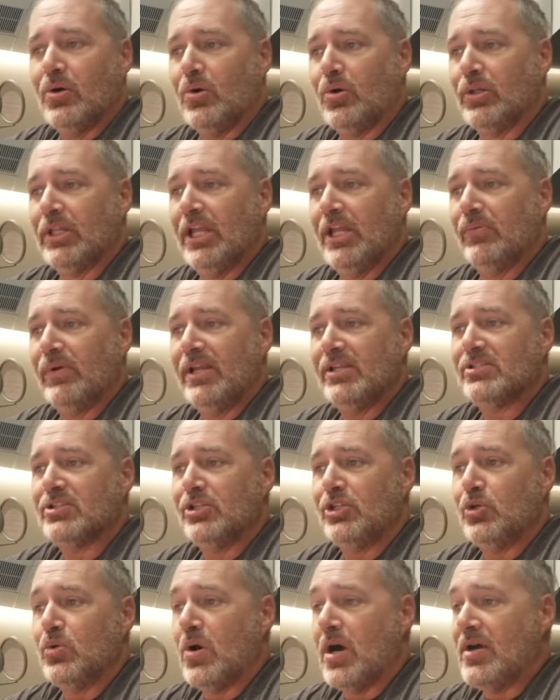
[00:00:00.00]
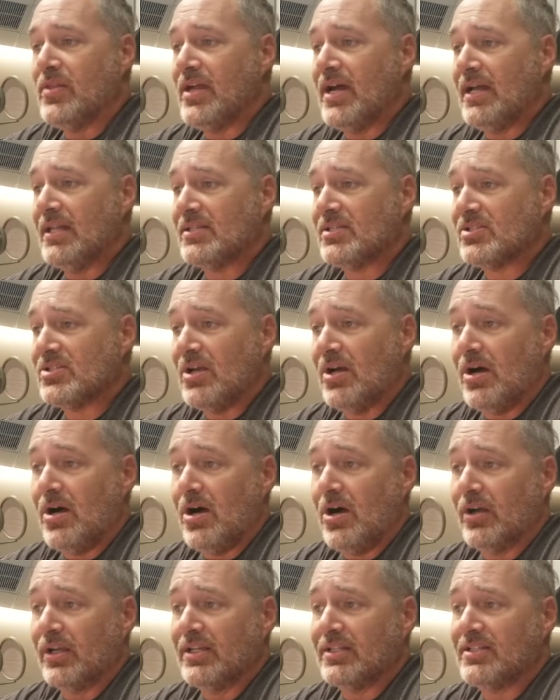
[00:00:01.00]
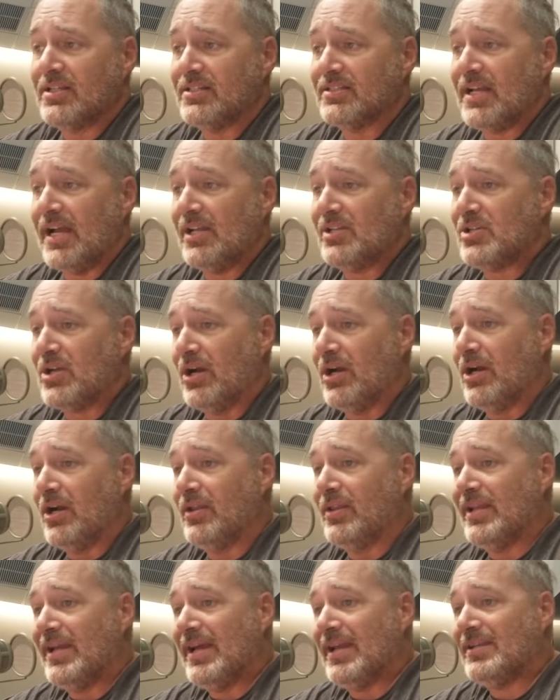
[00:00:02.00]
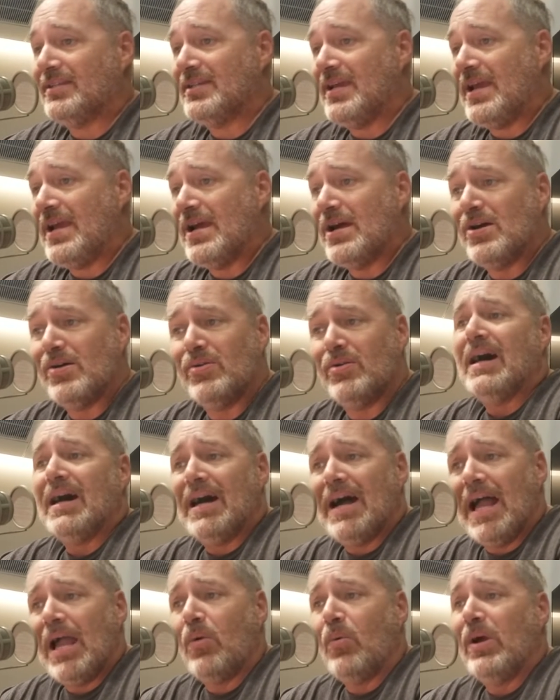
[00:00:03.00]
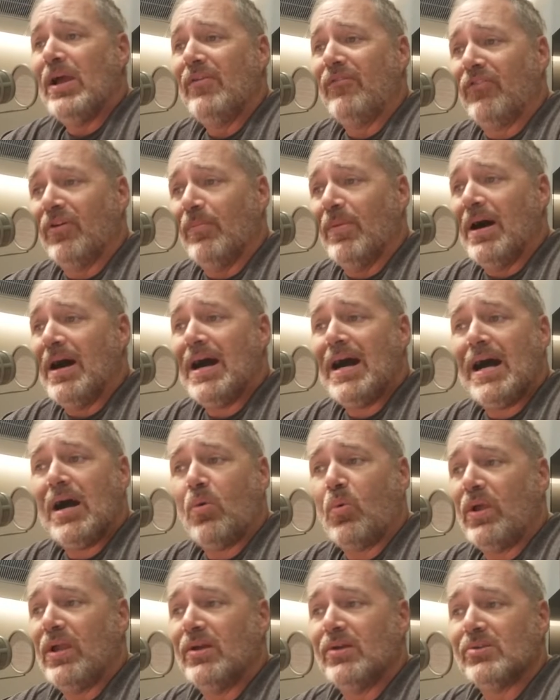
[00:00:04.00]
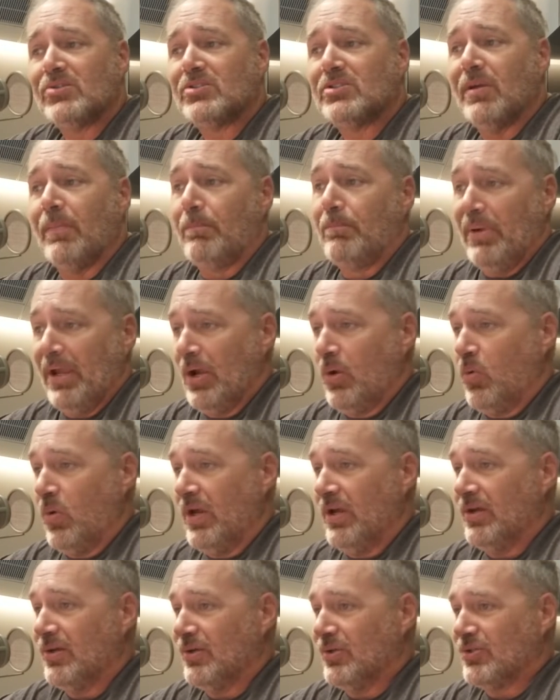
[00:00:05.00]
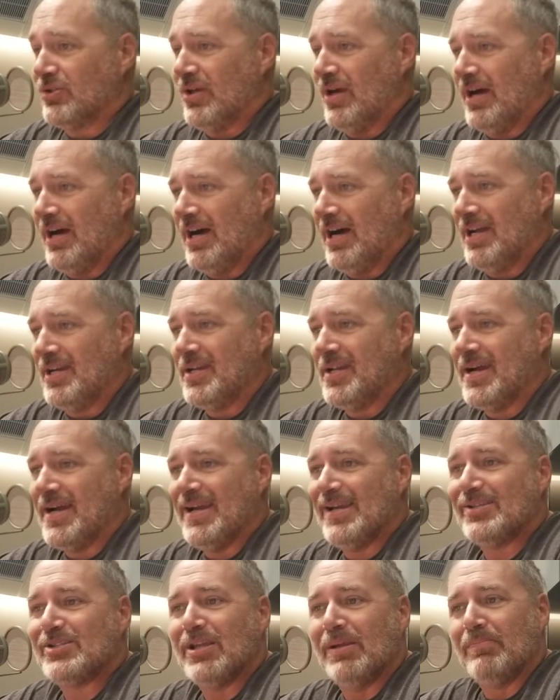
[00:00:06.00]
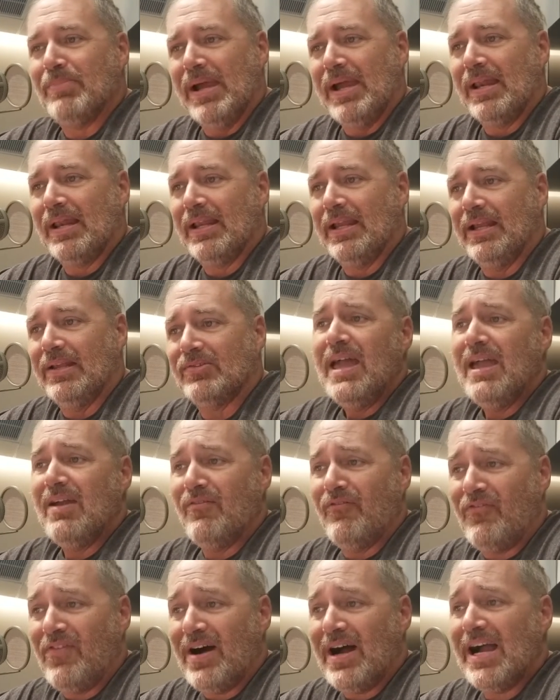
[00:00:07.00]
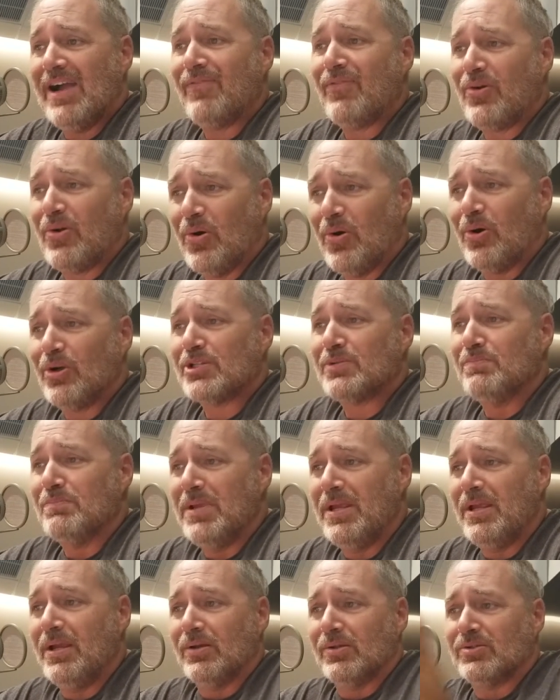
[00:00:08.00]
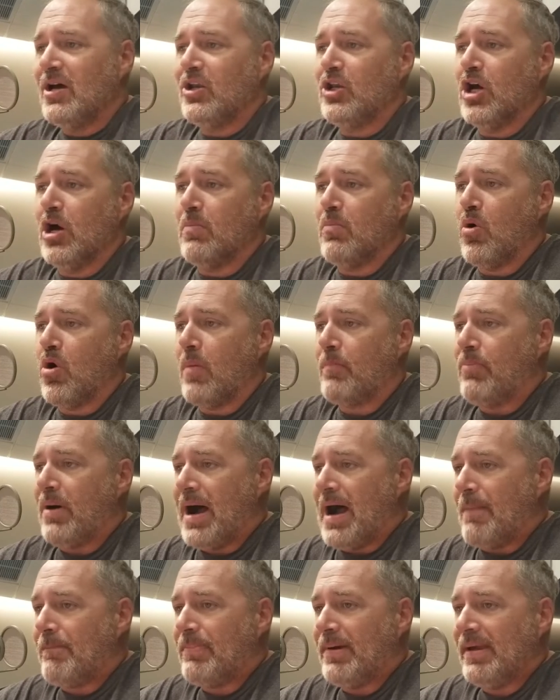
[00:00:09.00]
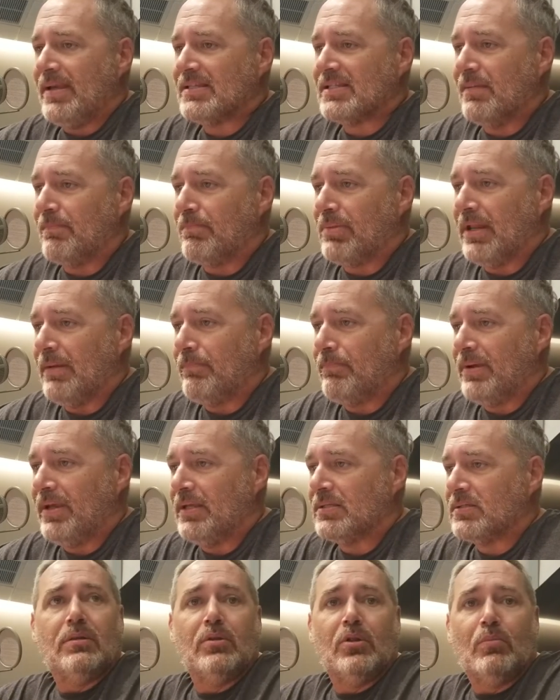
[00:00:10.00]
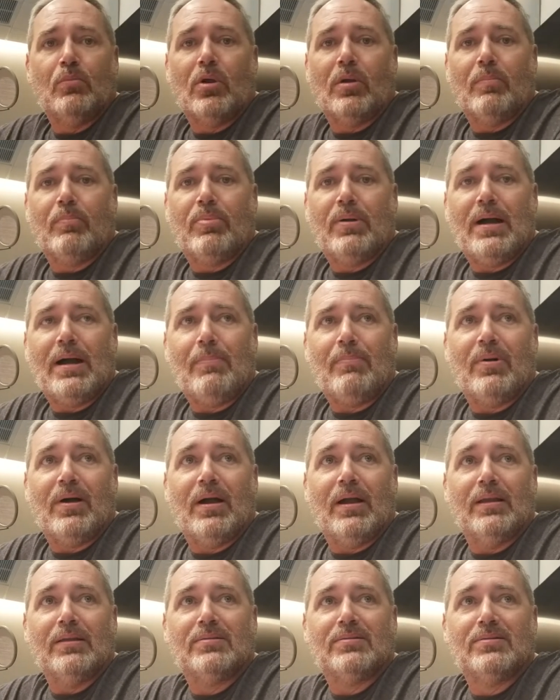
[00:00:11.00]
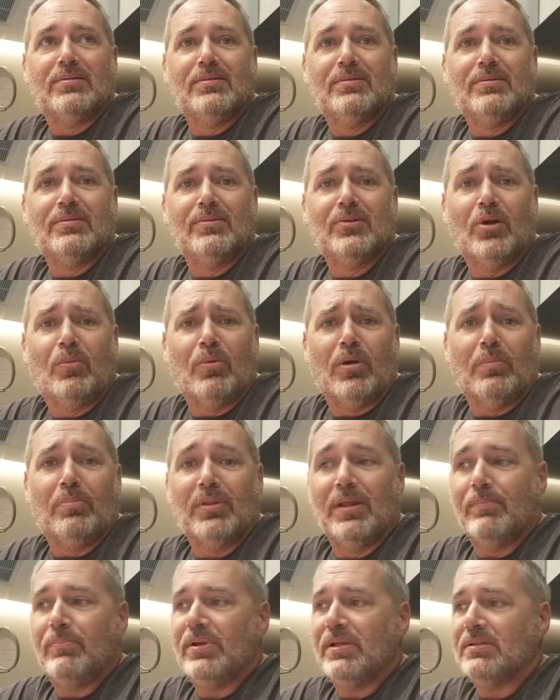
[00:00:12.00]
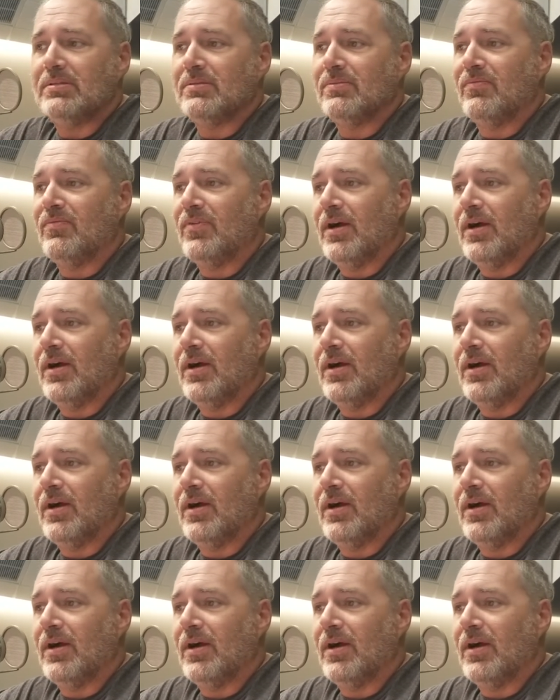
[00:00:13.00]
Only reason you on that song is cause I turned that down. I went from Hot Wheels to Big Wheels. Hyundais to Bentleys and five course meals. No more Popeyes and Blimpies. No more Popeyes. No more Blimpies?